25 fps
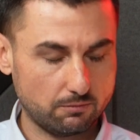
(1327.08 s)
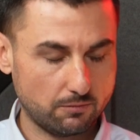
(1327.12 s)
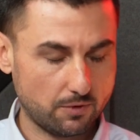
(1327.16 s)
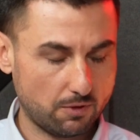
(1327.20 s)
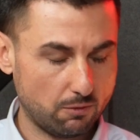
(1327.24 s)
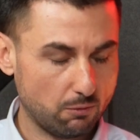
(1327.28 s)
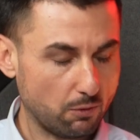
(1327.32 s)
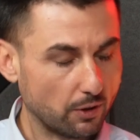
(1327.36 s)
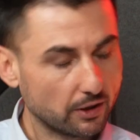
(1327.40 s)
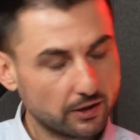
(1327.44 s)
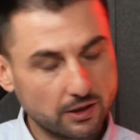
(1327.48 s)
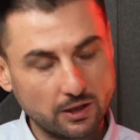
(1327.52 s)

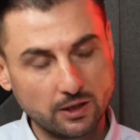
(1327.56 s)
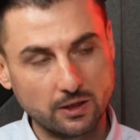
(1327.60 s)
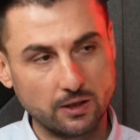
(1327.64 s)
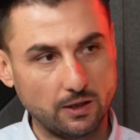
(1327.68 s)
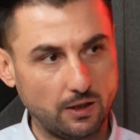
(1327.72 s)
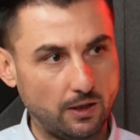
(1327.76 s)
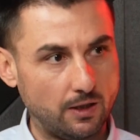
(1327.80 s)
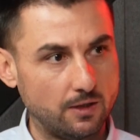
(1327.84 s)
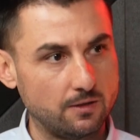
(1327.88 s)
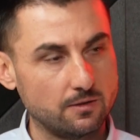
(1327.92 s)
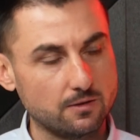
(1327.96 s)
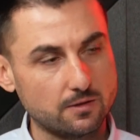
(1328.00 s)
working
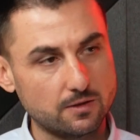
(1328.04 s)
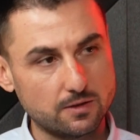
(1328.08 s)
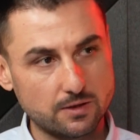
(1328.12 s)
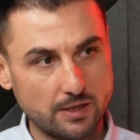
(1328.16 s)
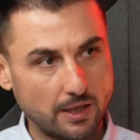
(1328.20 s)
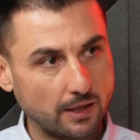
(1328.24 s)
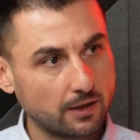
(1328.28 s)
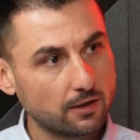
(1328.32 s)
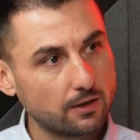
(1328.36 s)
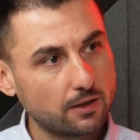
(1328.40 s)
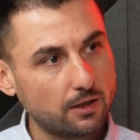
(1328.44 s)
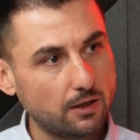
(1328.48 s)
in
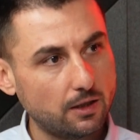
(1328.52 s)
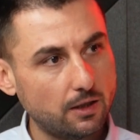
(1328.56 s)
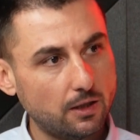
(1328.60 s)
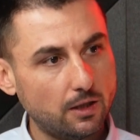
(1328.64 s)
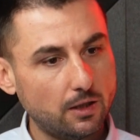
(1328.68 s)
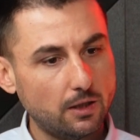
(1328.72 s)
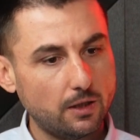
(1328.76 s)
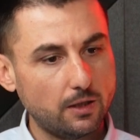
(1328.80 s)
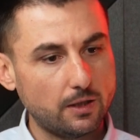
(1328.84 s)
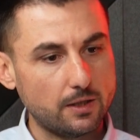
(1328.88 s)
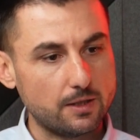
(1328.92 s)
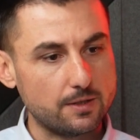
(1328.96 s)
sync
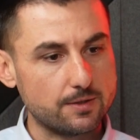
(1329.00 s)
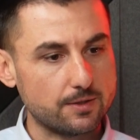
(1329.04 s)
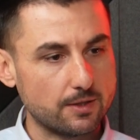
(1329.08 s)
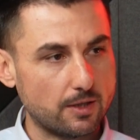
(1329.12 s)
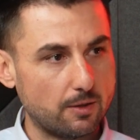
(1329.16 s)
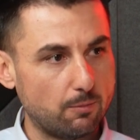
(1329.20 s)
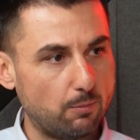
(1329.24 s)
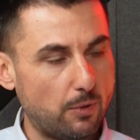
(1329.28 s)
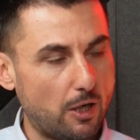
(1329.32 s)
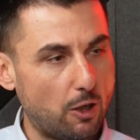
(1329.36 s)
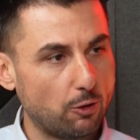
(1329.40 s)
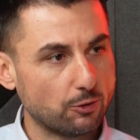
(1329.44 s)
is
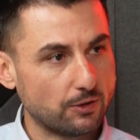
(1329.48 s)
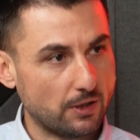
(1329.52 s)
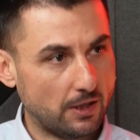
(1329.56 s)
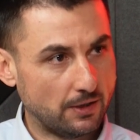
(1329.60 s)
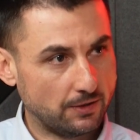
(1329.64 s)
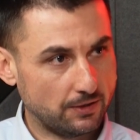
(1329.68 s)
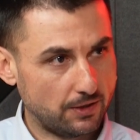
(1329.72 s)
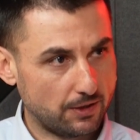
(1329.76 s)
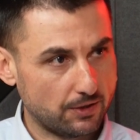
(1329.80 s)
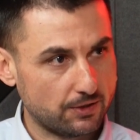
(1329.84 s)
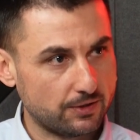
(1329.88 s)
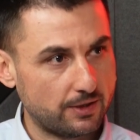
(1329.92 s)
about
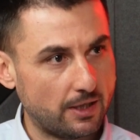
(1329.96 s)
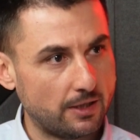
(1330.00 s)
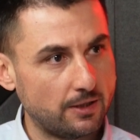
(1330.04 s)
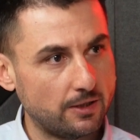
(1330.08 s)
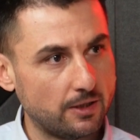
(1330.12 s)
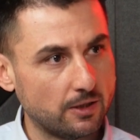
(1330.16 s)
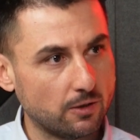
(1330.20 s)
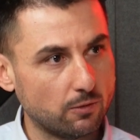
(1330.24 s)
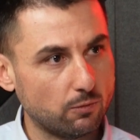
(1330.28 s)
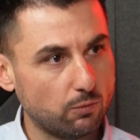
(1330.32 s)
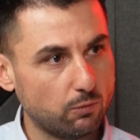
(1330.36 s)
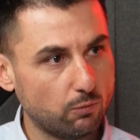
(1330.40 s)

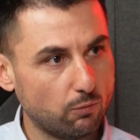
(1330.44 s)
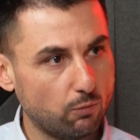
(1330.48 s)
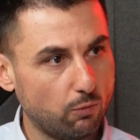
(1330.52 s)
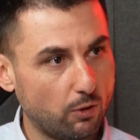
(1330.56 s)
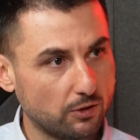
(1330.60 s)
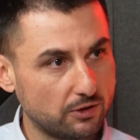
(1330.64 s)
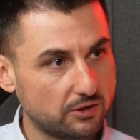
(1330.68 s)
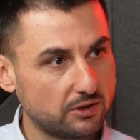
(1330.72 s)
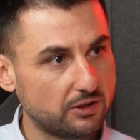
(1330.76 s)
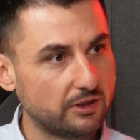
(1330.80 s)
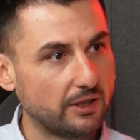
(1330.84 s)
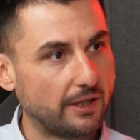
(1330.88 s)
understanding
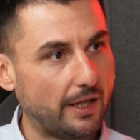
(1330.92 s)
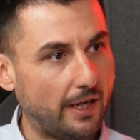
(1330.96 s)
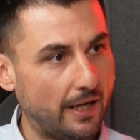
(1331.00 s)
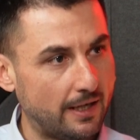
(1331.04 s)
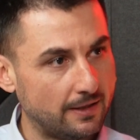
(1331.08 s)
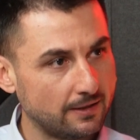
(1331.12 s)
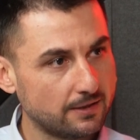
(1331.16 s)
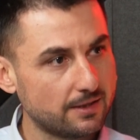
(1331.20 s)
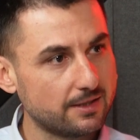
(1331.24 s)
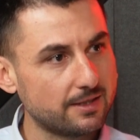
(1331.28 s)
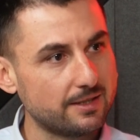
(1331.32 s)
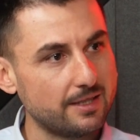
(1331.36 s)
what the
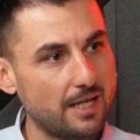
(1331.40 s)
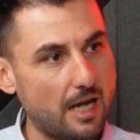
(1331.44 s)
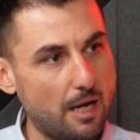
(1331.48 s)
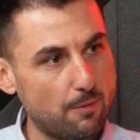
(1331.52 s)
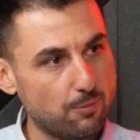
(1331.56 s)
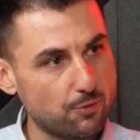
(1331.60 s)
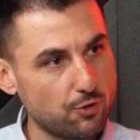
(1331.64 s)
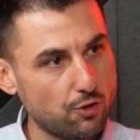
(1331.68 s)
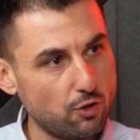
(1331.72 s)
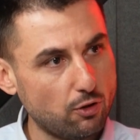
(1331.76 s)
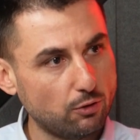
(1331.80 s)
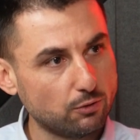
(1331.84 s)
end
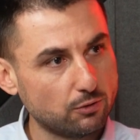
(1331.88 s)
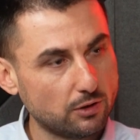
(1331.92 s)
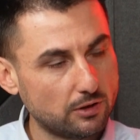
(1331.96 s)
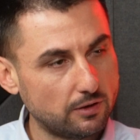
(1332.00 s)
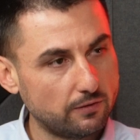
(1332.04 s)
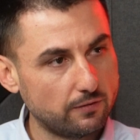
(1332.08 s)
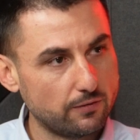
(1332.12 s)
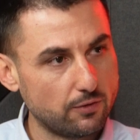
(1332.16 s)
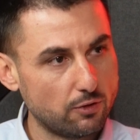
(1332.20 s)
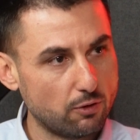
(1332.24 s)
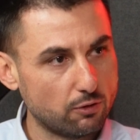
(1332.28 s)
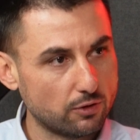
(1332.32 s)
snapshot
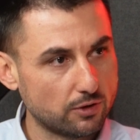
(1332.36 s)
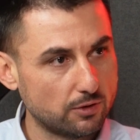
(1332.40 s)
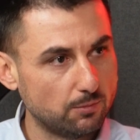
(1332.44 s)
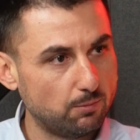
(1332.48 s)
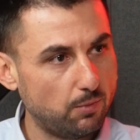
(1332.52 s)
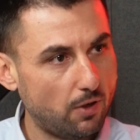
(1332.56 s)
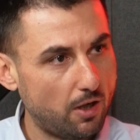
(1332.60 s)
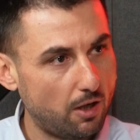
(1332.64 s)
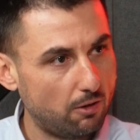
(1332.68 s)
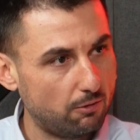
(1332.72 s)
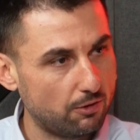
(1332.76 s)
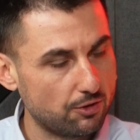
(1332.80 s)
of your
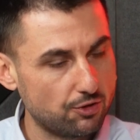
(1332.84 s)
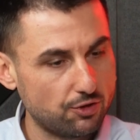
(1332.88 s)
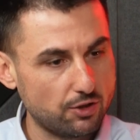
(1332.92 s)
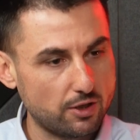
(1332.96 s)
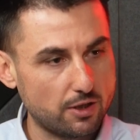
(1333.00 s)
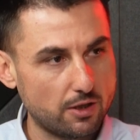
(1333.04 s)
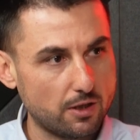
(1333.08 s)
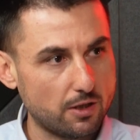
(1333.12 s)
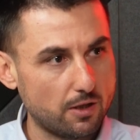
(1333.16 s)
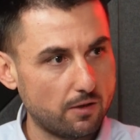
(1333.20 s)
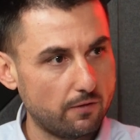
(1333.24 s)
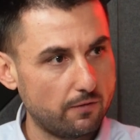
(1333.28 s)

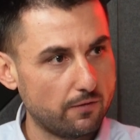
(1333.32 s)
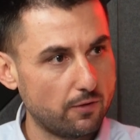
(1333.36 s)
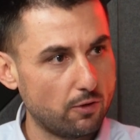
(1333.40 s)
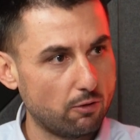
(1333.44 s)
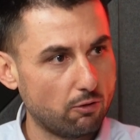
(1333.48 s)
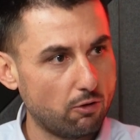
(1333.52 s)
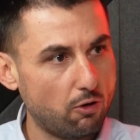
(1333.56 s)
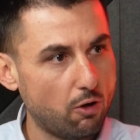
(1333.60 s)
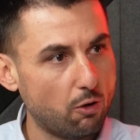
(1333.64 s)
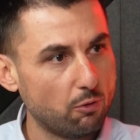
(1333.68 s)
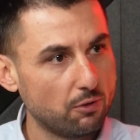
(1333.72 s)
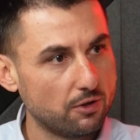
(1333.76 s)
topology of your
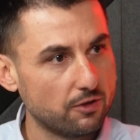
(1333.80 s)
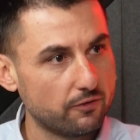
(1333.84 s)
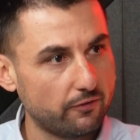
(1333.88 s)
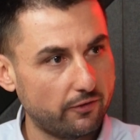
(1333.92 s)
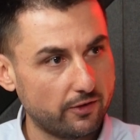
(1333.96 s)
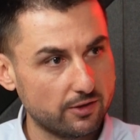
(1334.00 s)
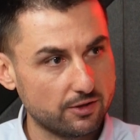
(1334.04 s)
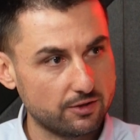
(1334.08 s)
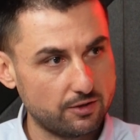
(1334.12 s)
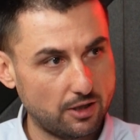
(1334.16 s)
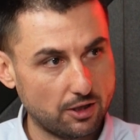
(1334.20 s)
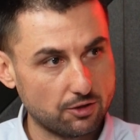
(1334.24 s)
whole
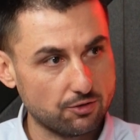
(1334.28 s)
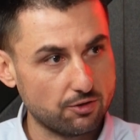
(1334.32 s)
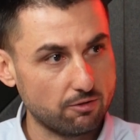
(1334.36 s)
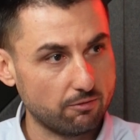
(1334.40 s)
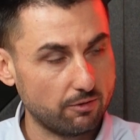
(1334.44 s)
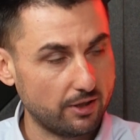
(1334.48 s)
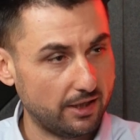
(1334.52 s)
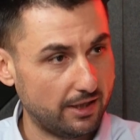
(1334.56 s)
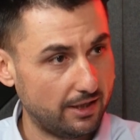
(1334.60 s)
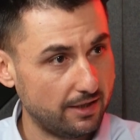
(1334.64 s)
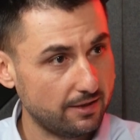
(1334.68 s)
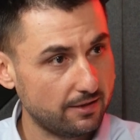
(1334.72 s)

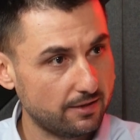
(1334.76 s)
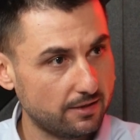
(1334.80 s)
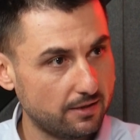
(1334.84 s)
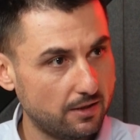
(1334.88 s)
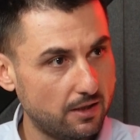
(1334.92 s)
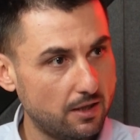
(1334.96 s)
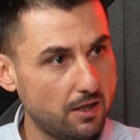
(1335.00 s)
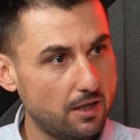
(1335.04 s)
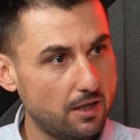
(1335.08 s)
infrastructure is,